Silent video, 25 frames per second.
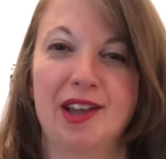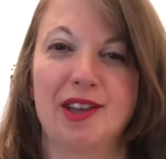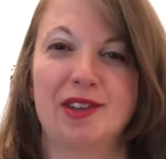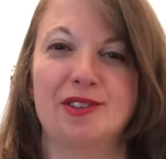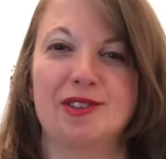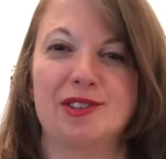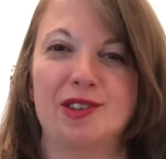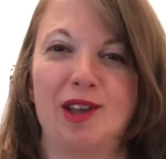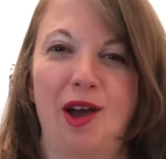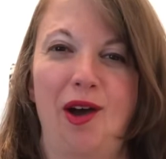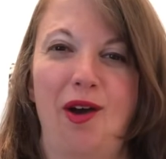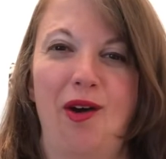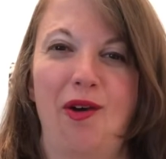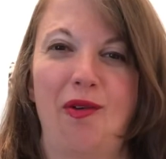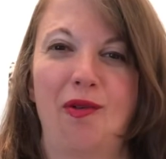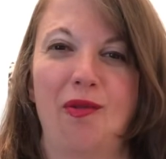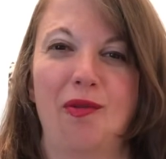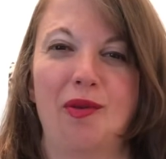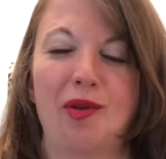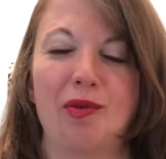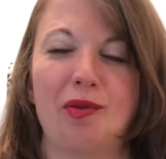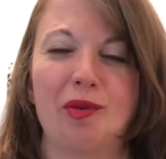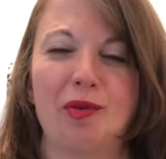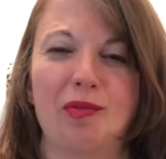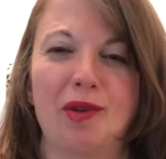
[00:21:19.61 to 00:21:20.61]
So
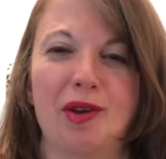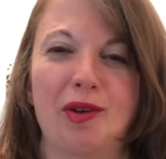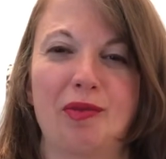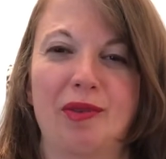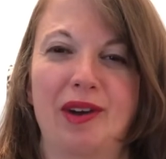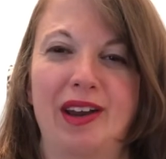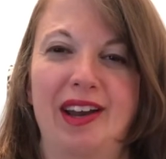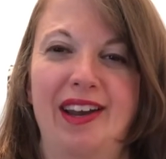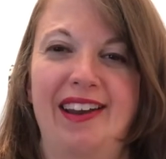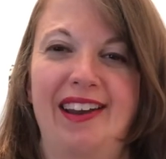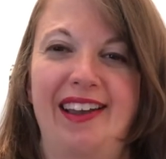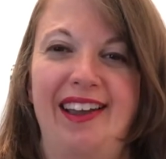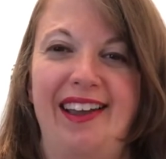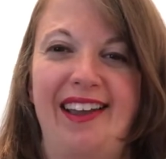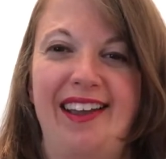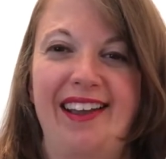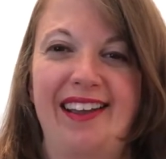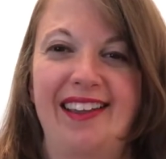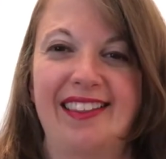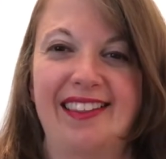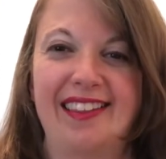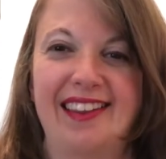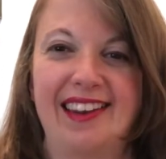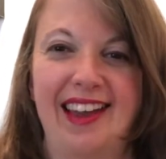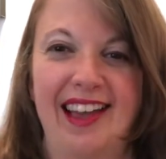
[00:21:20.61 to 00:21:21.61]
we will be
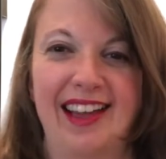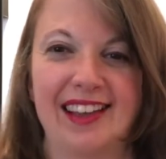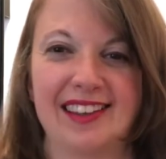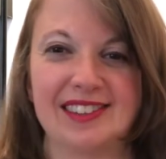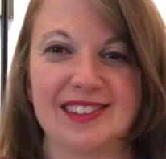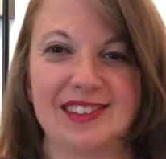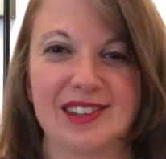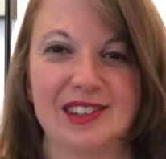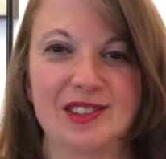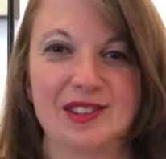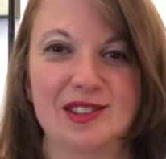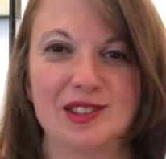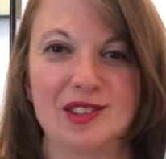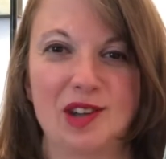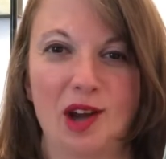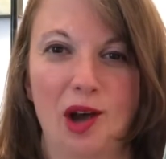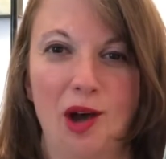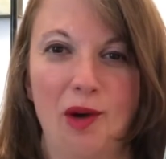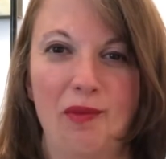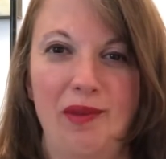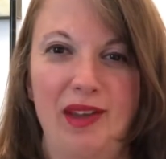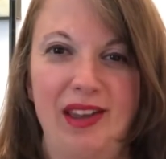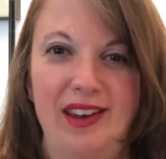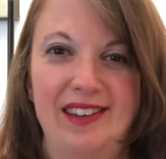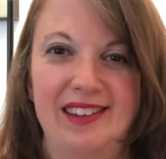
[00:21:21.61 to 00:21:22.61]
reading the next
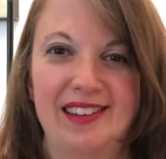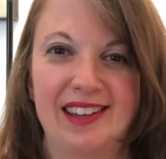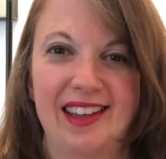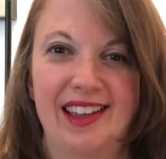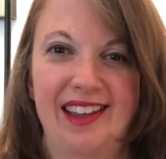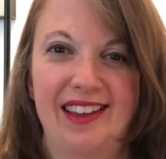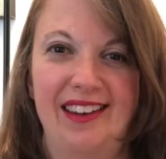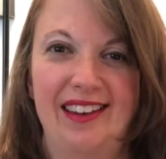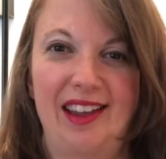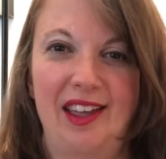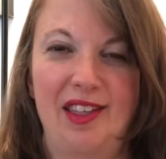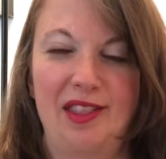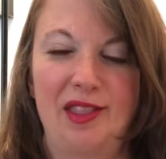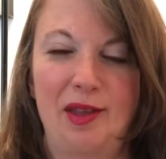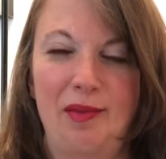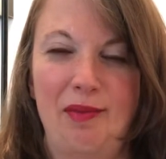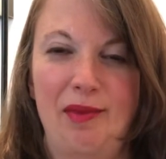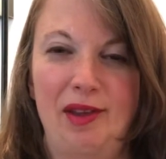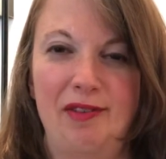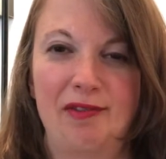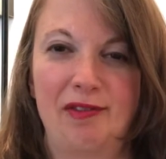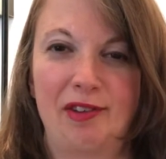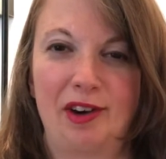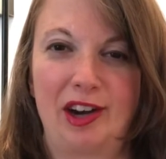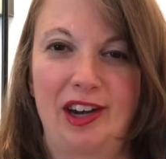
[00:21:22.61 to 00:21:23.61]
installment in the
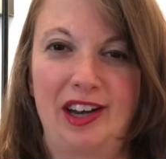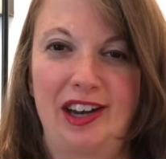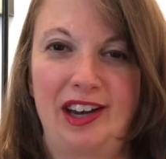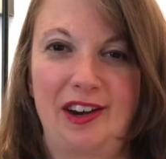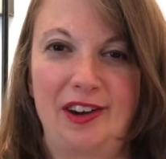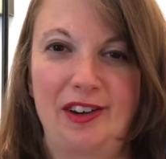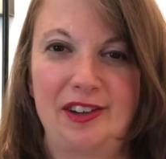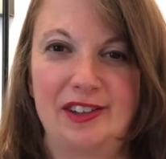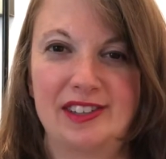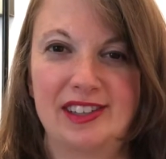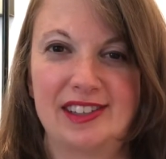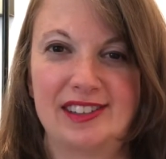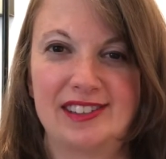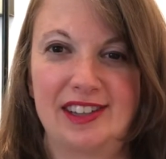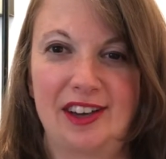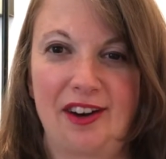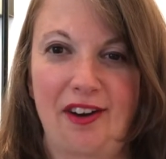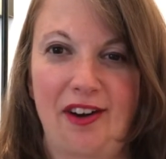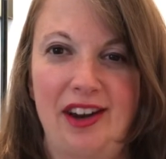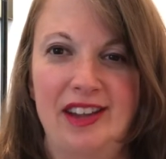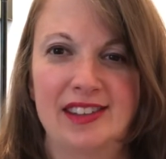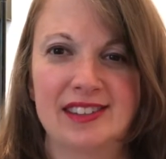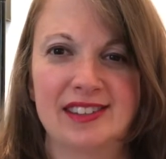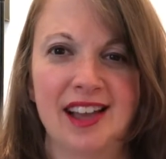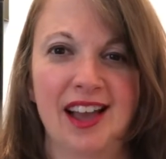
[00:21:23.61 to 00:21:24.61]
Mitford Years
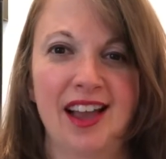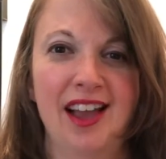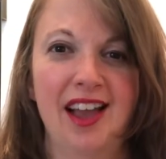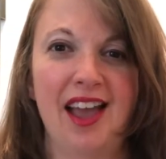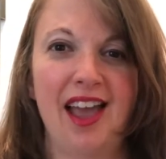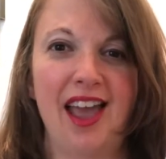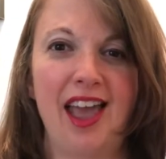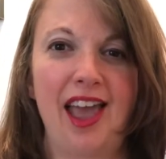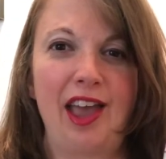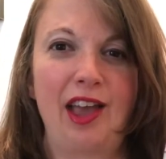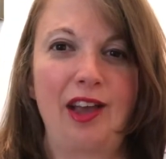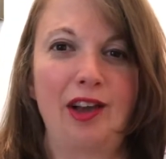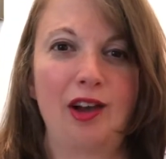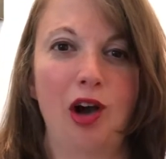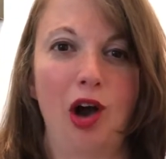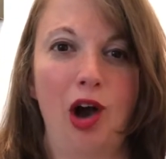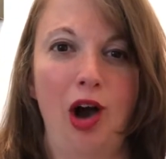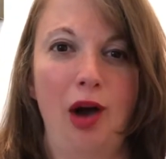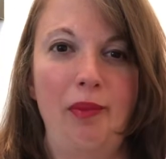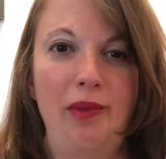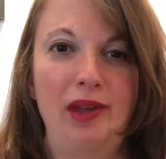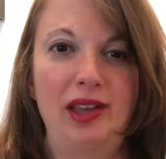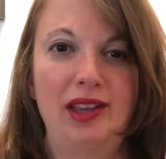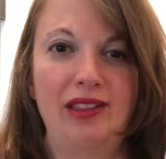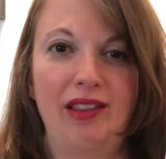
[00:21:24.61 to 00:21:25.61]
series, A
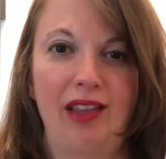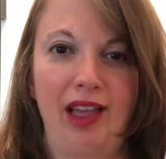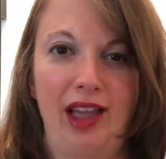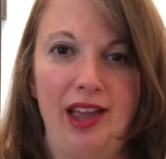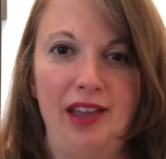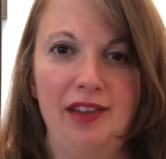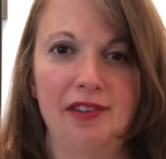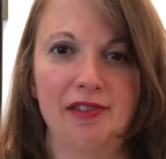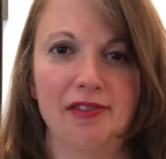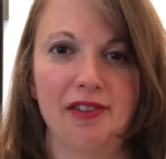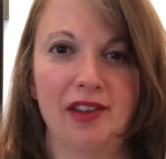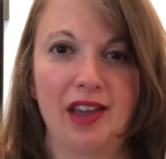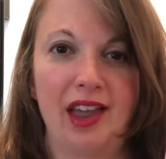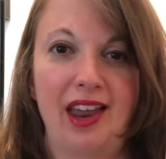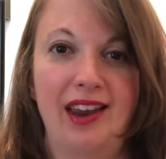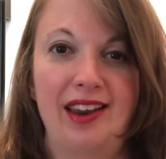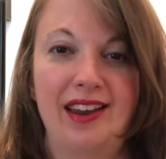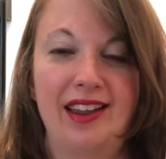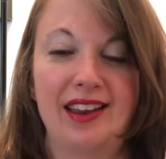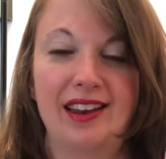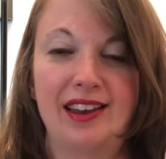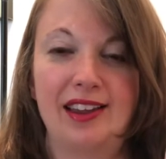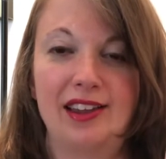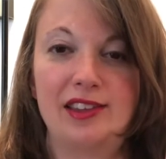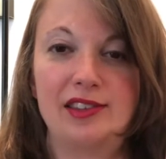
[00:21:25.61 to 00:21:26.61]
Common Life, and
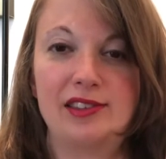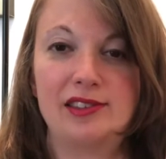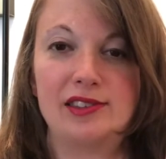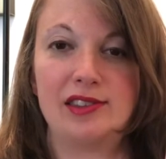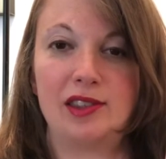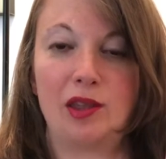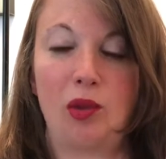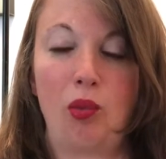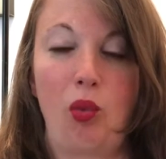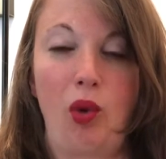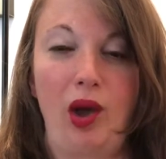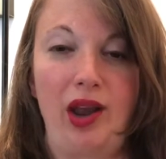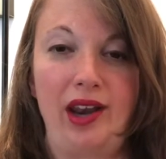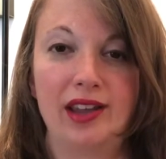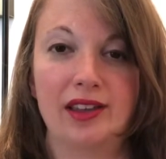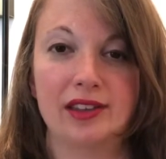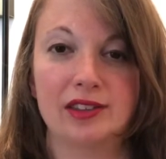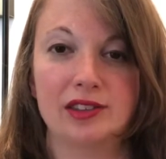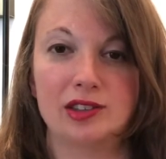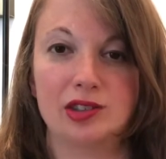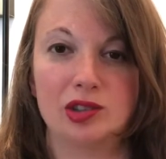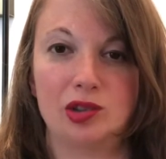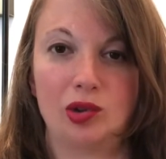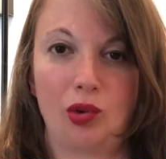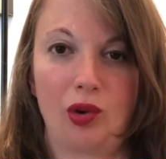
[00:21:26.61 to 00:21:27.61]
it is The Wedding
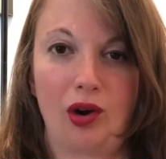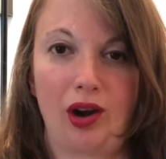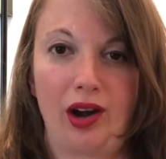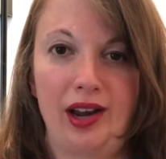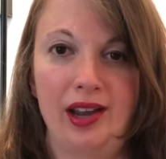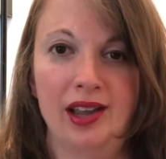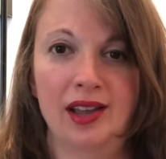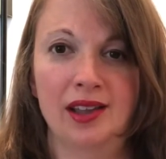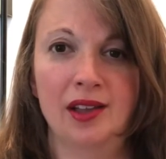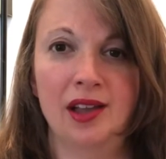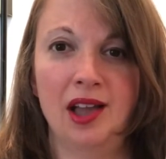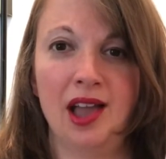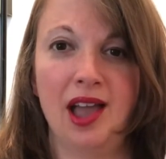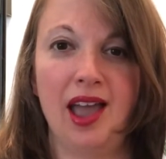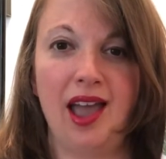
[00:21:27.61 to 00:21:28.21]
Story.